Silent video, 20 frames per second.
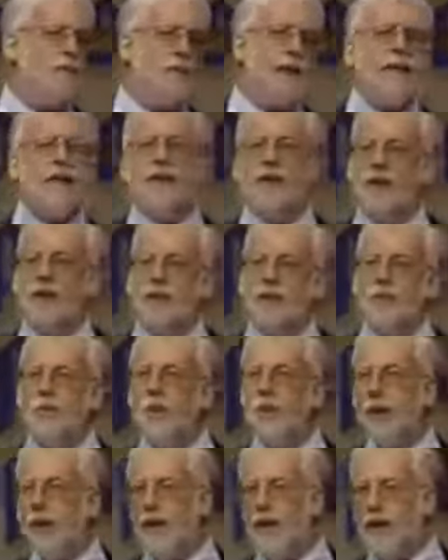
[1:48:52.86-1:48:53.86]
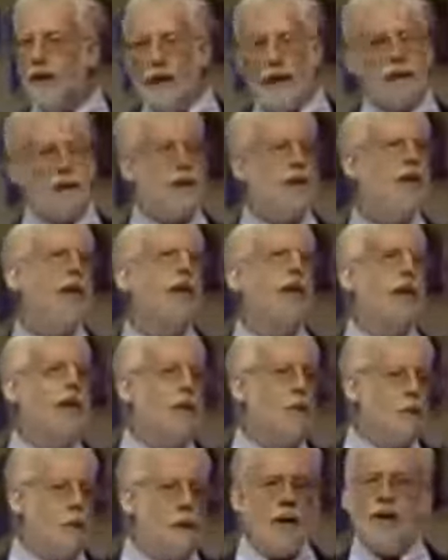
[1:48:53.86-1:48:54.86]
was a Mason, knew more than a dozen
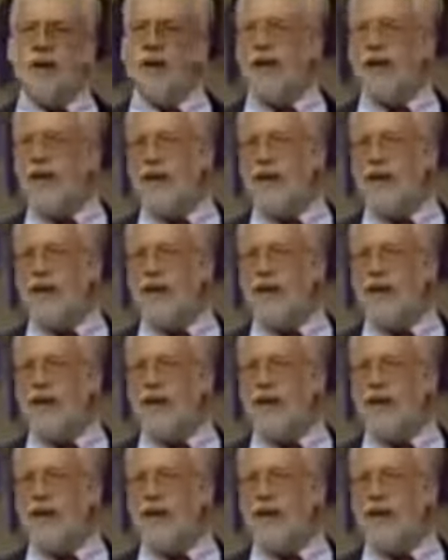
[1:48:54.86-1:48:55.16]
witches